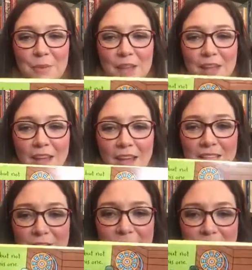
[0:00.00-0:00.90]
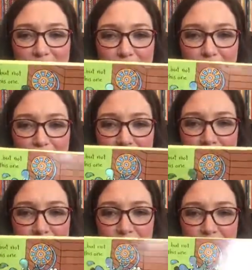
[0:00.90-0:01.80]
but lots of different
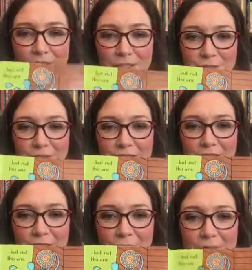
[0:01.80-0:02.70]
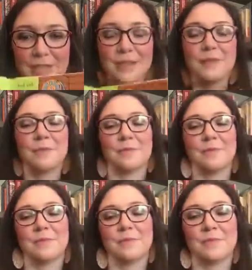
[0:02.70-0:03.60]
visual interest cues here.
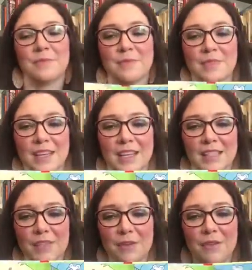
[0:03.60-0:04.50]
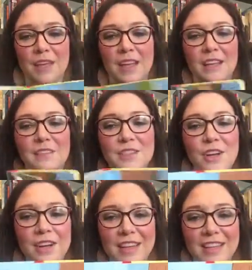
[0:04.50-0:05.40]
So if they love
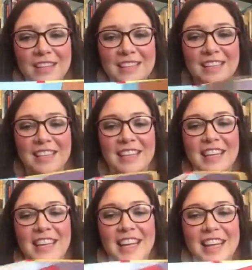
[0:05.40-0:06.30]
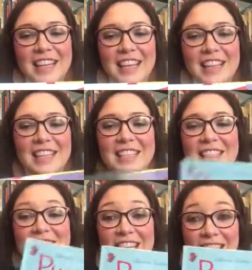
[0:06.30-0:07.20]
doggies, then this
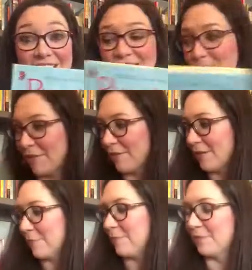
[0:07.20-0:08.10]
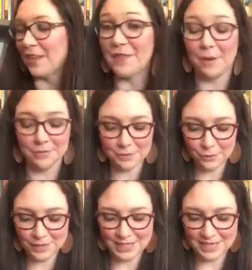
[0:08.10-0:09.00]
is the one for them. And that one's
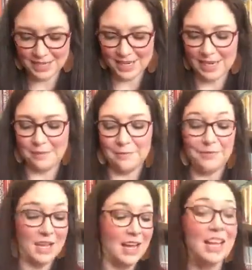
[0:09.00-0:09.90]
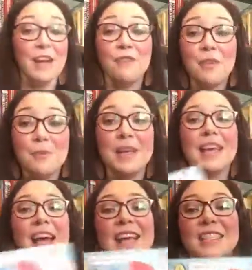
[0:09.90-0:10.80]
$14.99. Now for the big
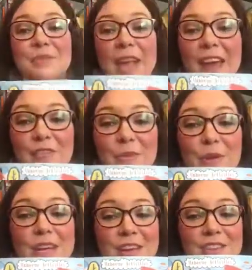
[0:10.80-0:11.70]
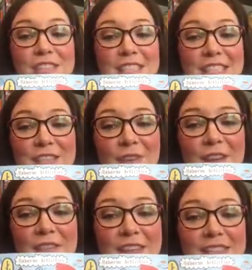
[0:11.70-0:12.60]
guys, we have
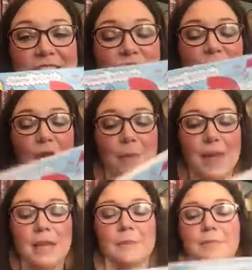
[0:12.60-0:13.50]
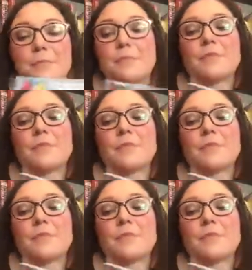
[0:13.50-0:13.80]
365 things to draw and paint.